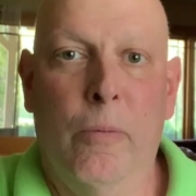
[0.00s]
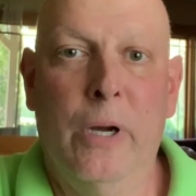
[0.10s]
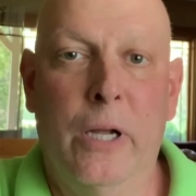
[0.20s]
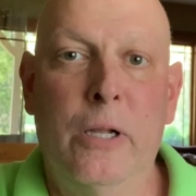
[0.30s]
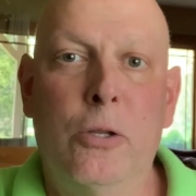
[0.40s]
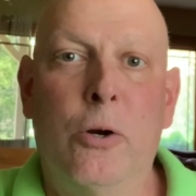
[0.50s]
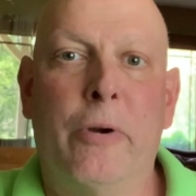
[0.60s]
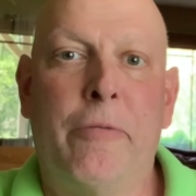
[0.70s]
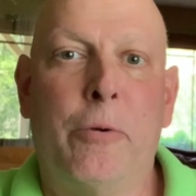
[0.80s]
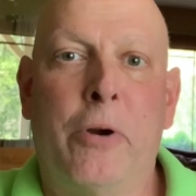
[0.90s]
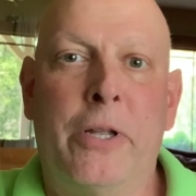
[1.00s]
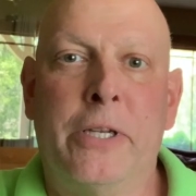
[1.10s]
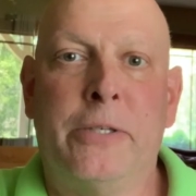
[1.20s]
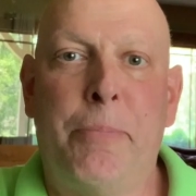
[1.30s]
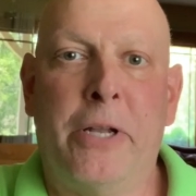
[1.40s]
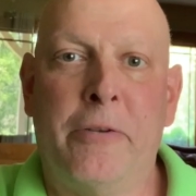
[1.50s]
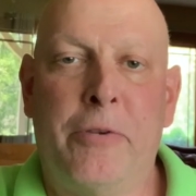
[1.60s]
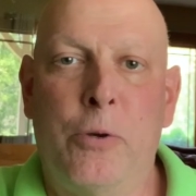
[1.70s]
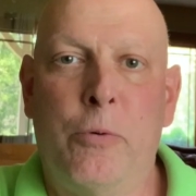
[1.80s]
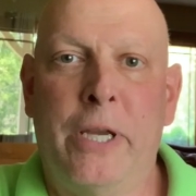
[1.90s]
Hello, everyone. It's been a
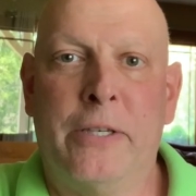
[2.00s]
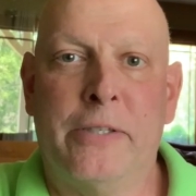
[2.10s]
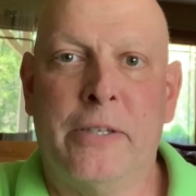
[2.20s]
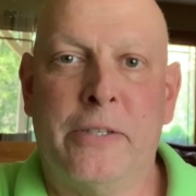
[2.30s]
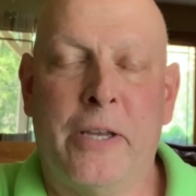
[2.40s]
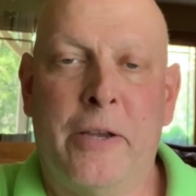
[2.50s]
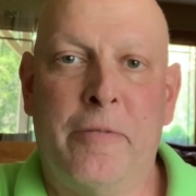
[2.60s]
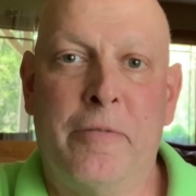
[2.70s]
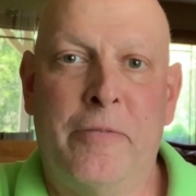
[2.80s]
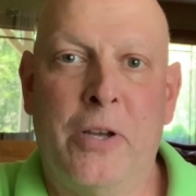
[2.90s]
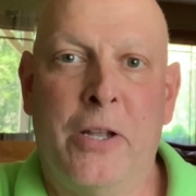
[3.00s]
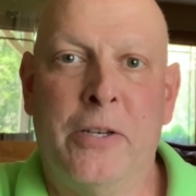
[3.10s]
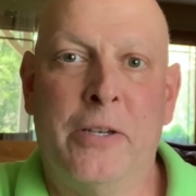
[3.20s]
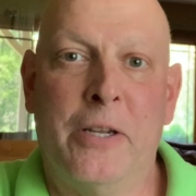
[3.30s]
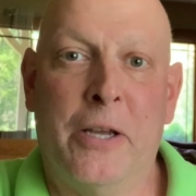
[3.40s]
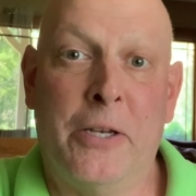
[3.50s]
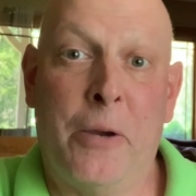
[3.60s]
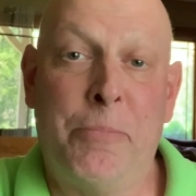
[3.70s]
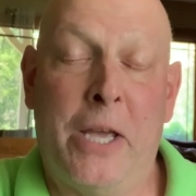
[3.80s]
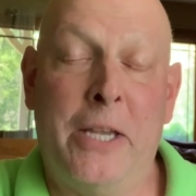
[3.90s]
few weeks since I've done an
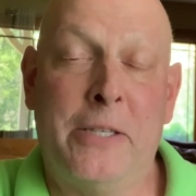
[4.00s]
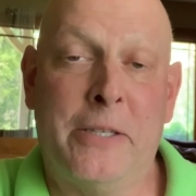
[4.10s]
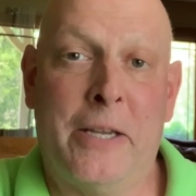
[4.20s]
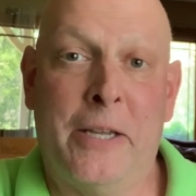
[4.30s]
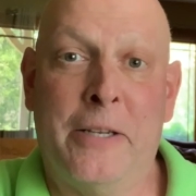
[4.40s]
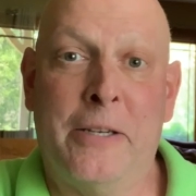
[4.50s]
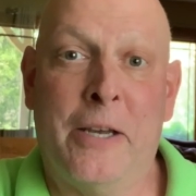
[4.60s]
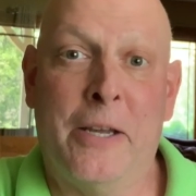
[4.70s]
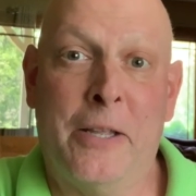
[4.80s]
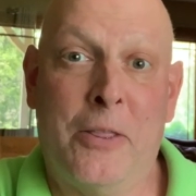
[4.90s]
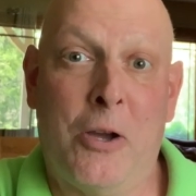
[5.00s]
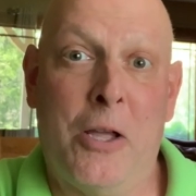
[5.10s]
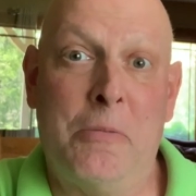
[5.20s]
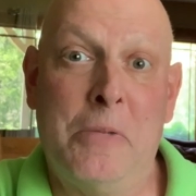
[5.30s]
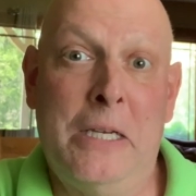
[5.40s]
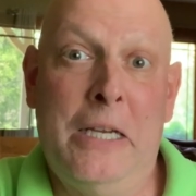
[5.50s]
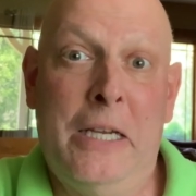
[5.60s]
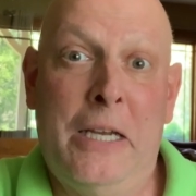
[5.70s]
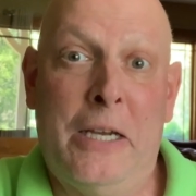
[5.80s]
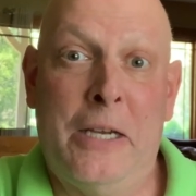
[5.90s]
update, and I thought
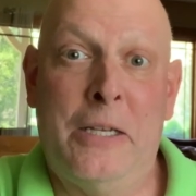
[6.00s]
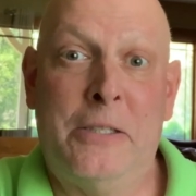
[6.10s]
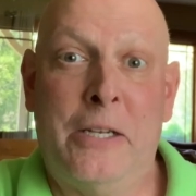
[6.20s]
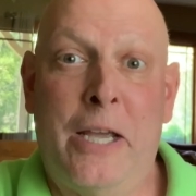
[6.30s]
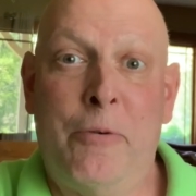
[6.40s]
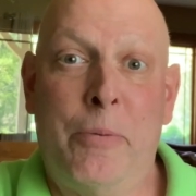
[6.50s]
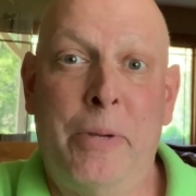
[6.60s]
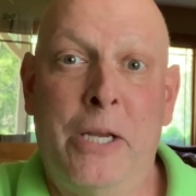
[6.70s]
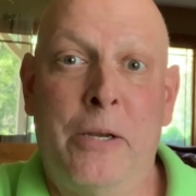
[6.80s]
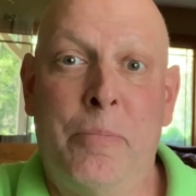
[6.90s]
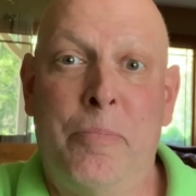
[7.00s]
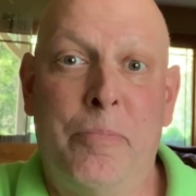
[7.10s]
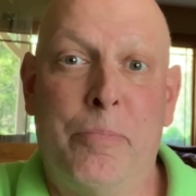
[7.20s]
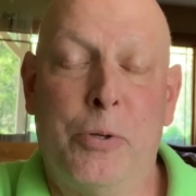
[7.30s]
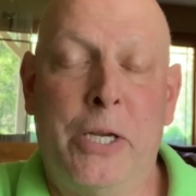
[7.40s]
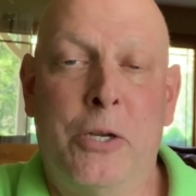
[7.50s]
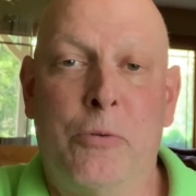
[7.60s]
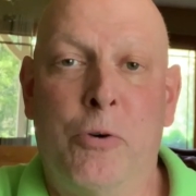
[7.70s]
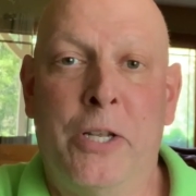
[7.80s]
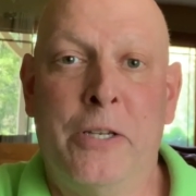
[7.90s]
today would be a pretty good
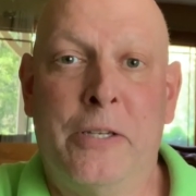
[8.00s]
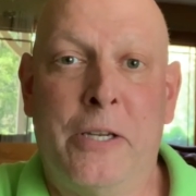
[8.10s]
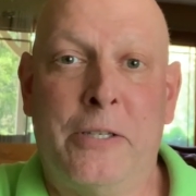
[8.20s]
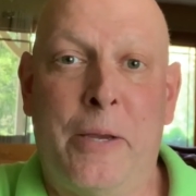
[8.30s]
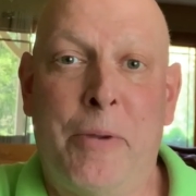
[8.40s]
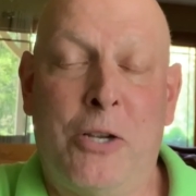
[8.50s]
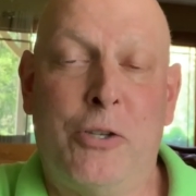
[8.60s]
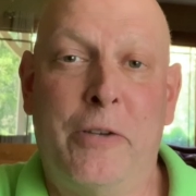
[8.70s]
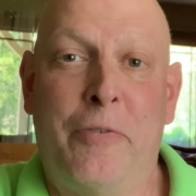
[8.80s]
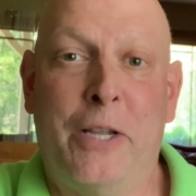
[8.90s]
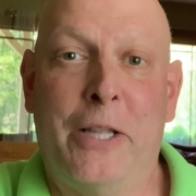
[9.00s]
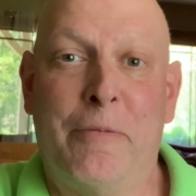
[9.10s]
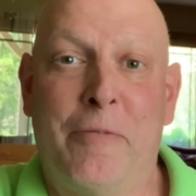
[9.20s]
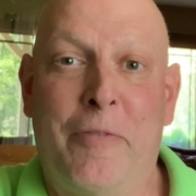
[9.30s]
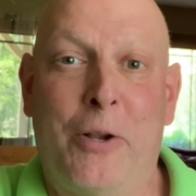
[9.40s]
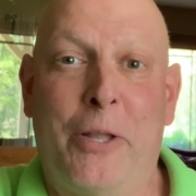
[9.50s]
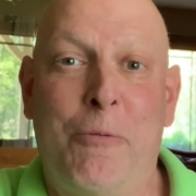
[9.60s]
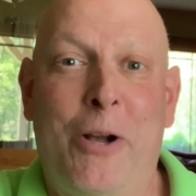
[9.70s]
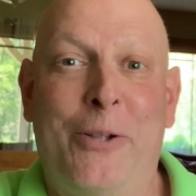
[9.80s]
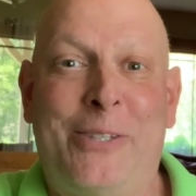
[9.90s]
one because I'm actually feeling fairly
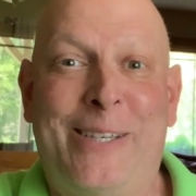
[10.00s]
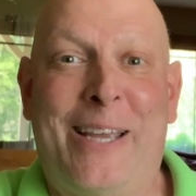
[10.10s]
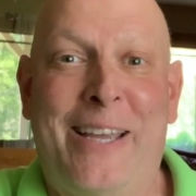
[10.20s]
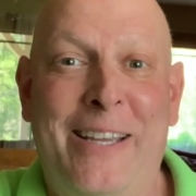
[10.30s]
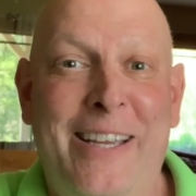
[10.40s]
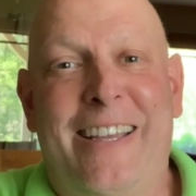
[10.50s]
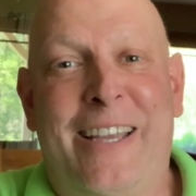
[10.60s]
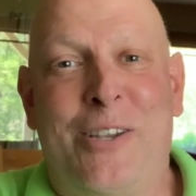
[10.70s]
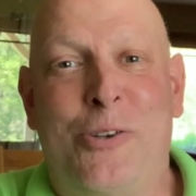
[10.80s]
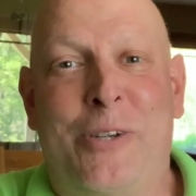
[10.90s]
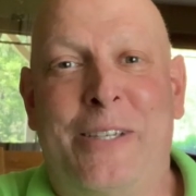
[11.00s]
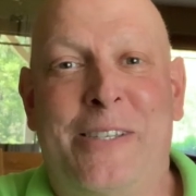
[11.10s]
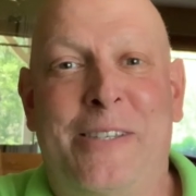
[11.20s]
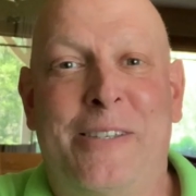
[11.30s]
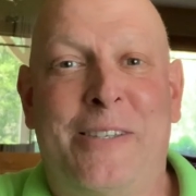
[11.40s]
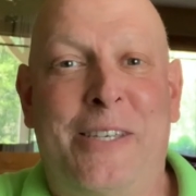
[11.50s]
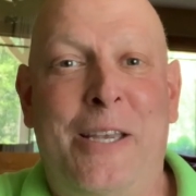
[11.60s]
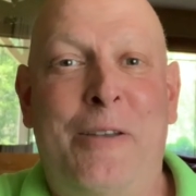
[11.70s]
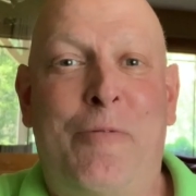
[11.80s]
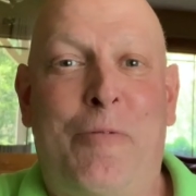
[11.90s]
well today. As you can
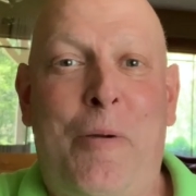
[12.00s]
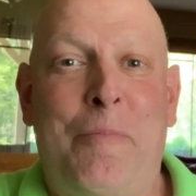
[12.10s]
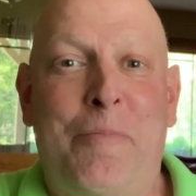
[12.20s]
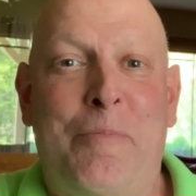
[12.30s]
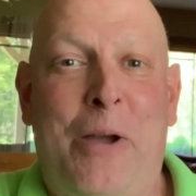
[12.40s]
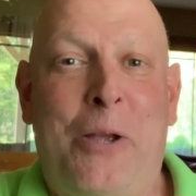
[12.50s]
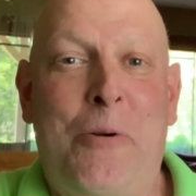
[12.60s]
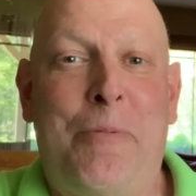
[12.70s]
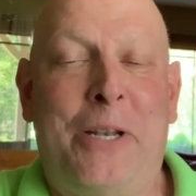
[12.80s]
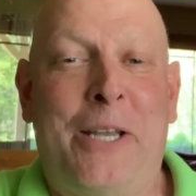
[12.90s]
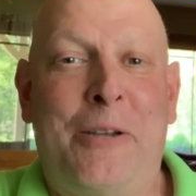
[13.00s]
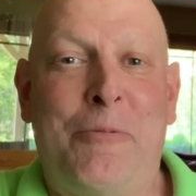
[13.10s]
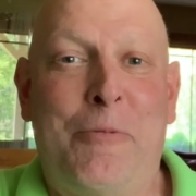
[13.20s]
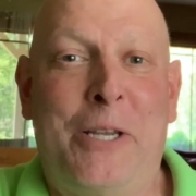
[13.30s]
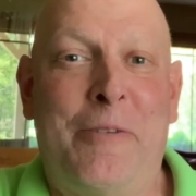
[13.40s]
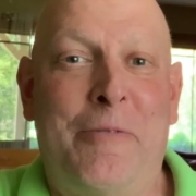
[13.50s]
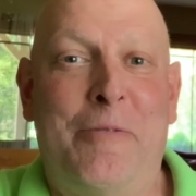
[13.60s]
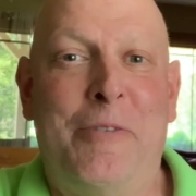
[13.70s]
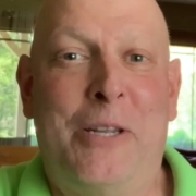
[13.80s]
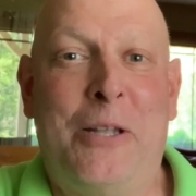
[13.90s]
see from my opening, we've
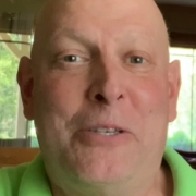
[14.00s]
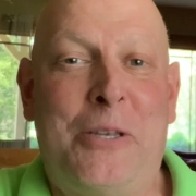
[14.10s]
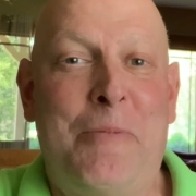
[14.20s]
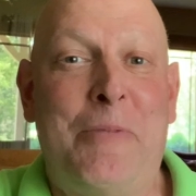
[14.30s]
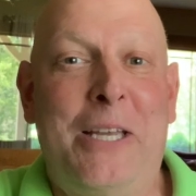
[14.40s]
done some